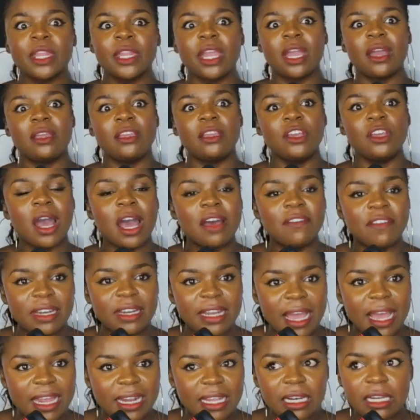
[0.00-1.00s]
You have an
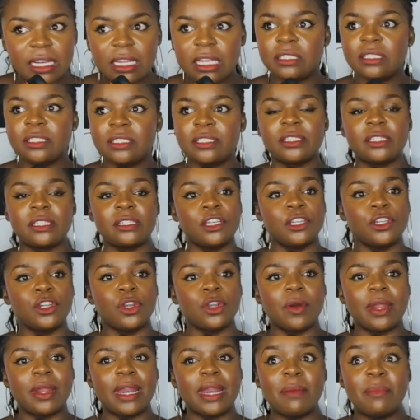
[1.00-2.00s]
analyst, you know
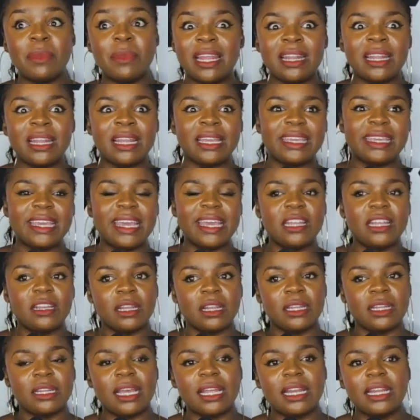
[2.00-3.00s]
what I mean? And again, an
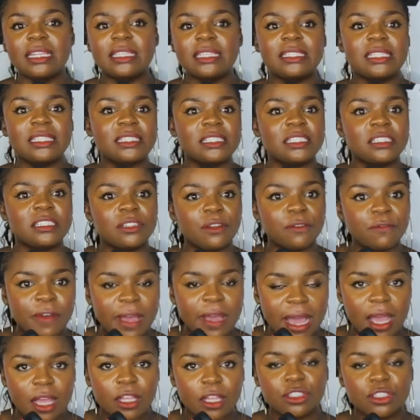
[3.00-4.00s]
analyst isn't the
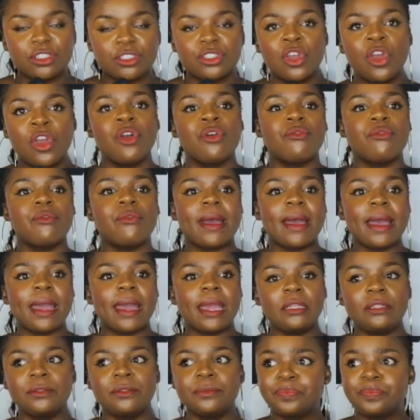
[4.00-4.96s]
fans, right?